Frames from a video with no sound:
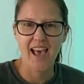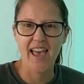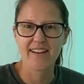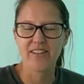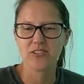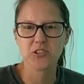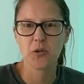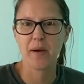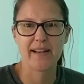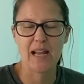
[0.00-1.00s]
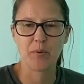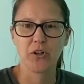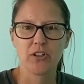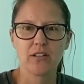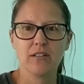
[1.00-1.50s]
and also my
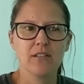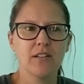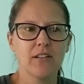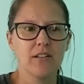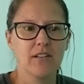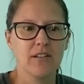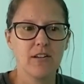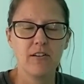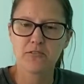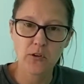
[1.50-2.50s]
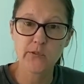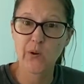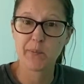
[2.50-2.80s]
neighborhood. Of course, would